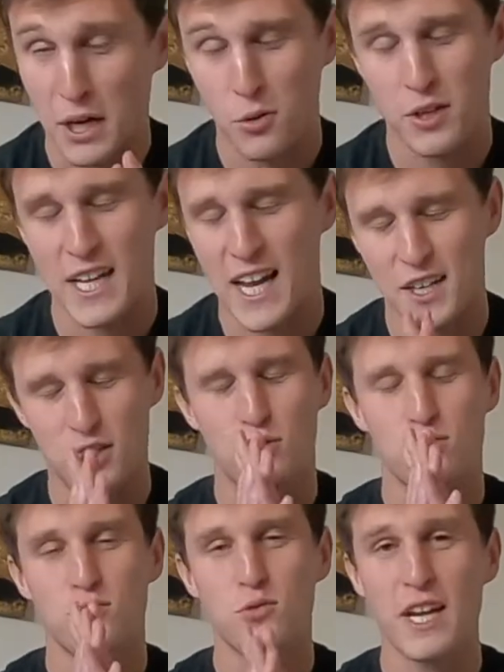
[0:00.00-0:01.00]
Bitcoin had a
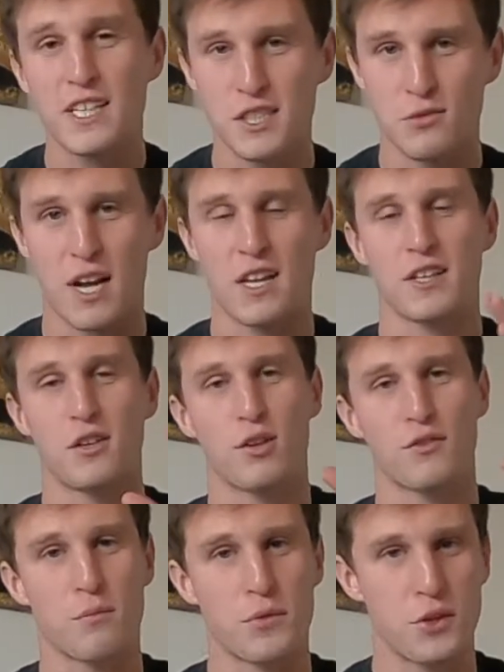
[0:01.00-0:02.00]
crazy rally
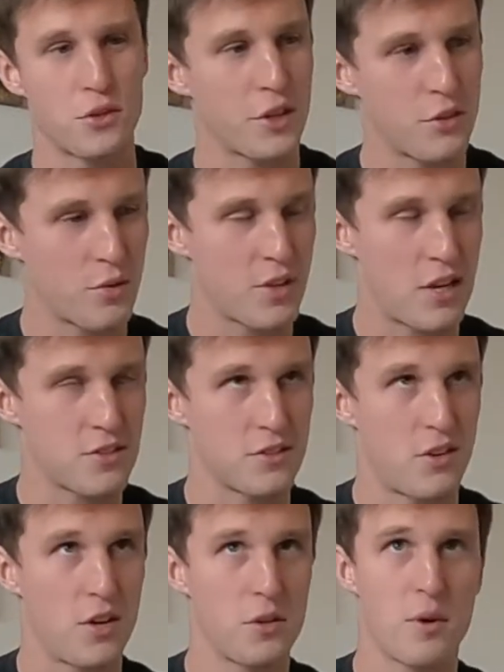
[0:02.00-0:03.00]
going from
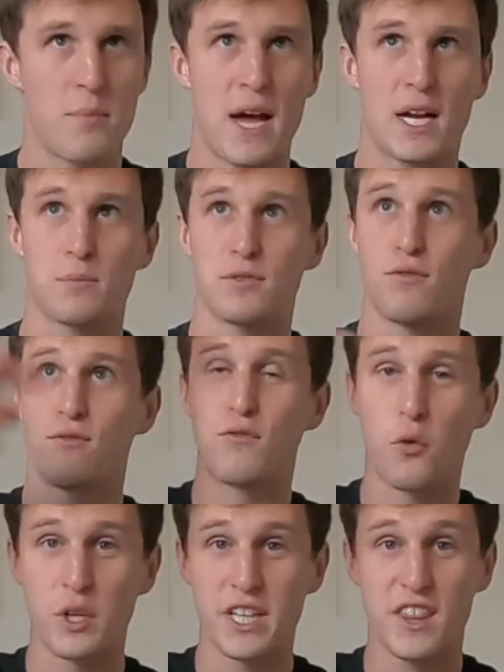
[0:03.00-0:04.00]
$33,000 all the way back up to
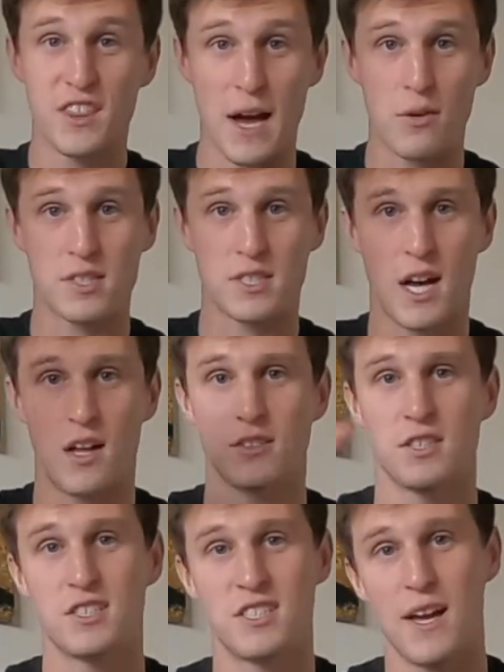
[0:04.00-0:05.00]
$40,000,
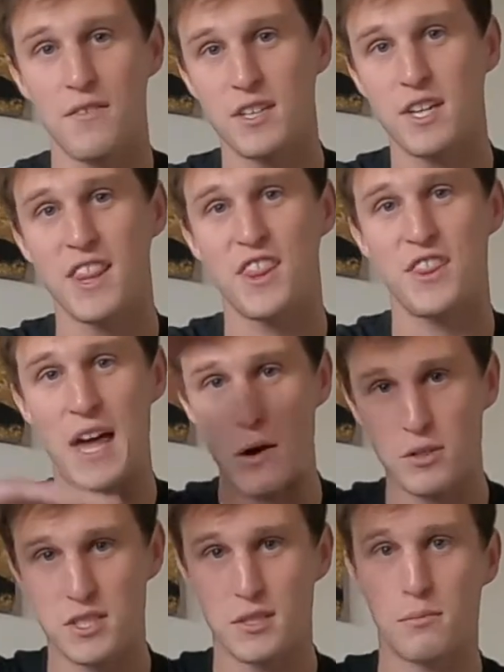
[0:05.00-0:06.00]
a
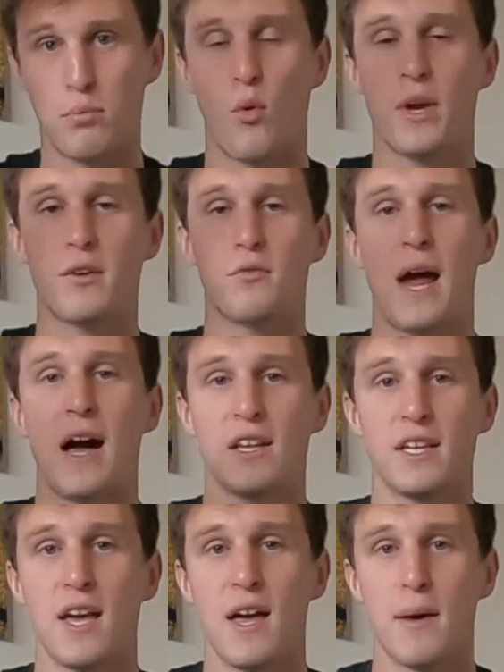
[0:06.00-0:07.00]
7,000 point
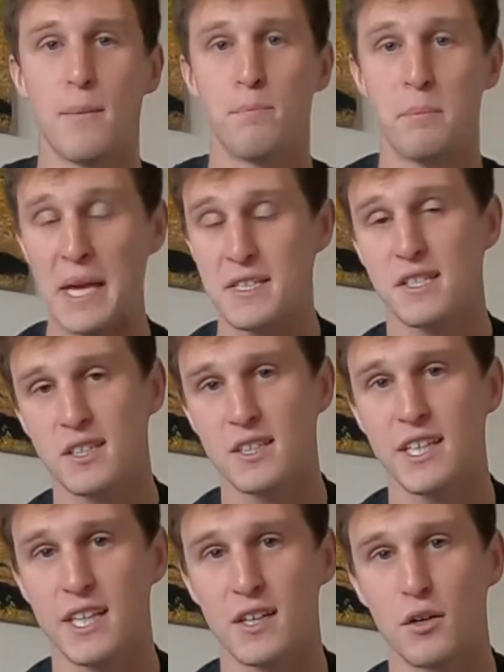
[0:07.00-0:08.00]
rally,
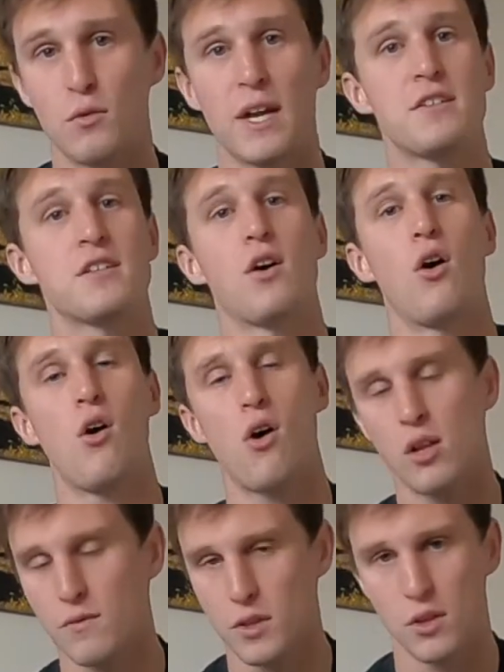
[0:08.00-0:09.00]
basically erasing
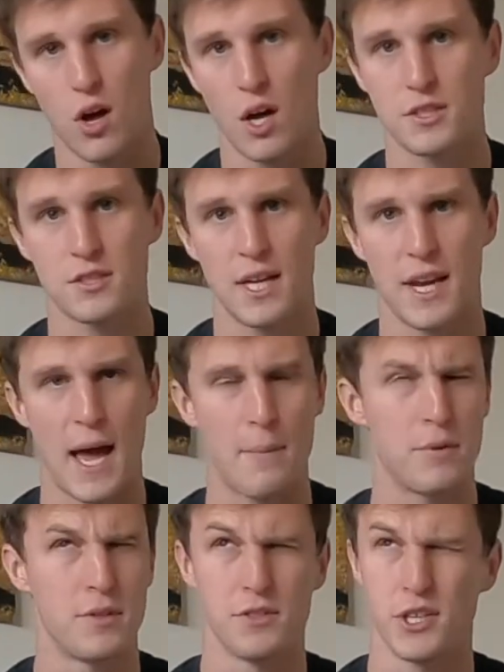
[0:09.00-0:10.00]
all of the losses that
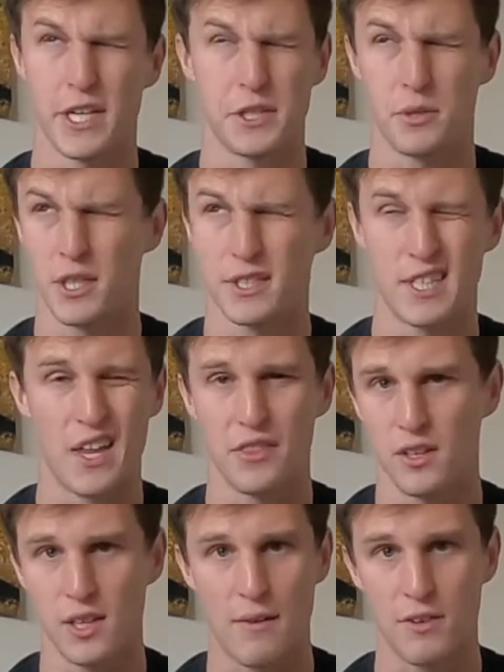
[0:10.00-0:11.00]
happened January 10th,
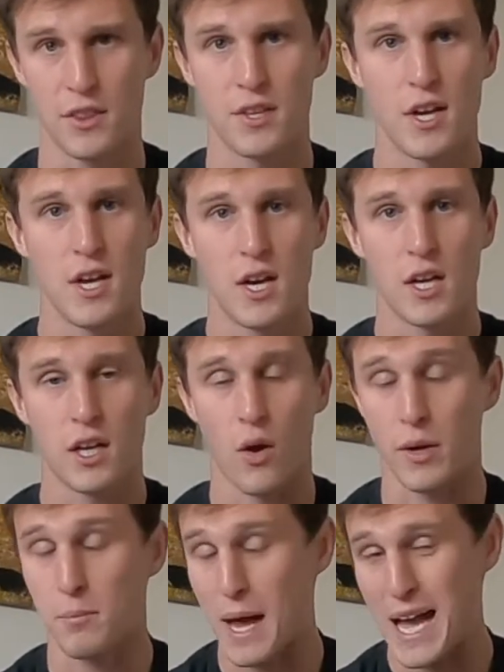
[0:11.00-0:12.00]
11th,
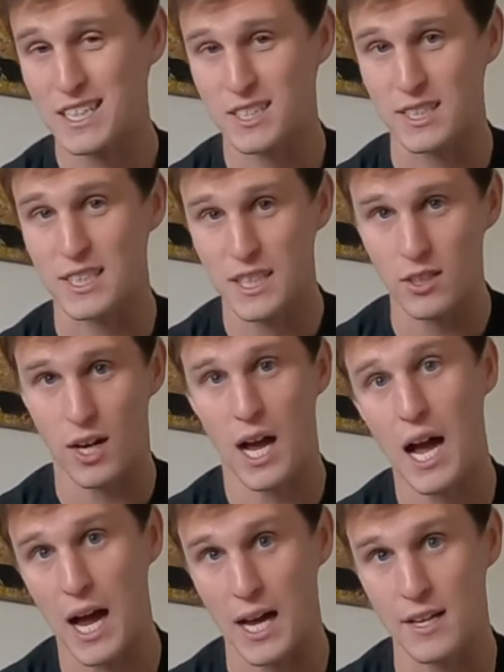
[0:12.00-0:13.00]
going back to near
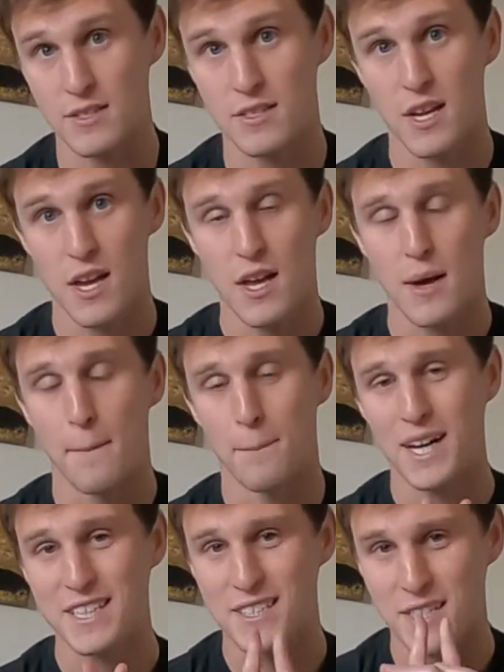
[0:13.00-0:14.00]
highs.
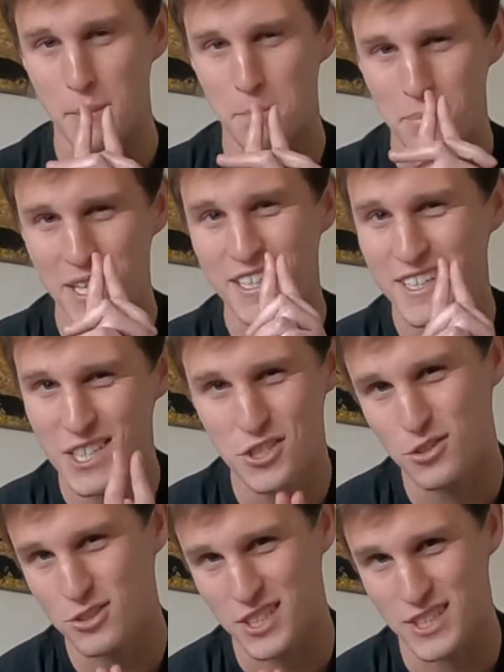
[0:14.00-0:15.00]
But Bit
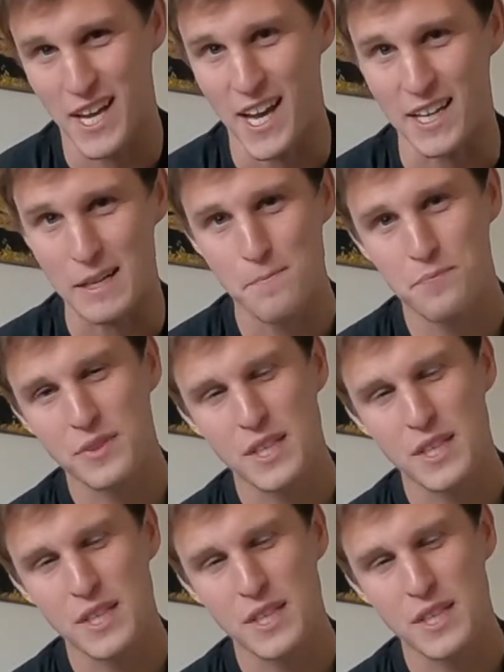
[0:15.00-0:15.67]
Digital today,